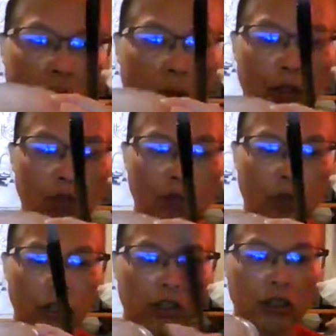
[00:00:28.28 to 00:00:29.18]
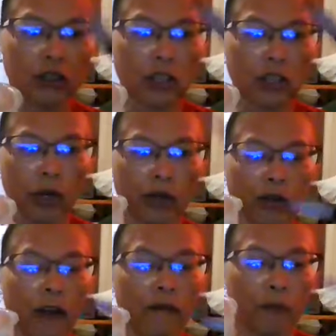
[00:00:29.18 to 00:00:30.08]
demonstration so I
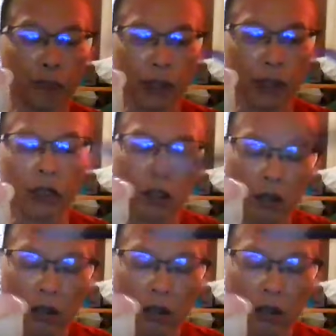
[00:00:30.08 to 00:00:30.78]
don't have a big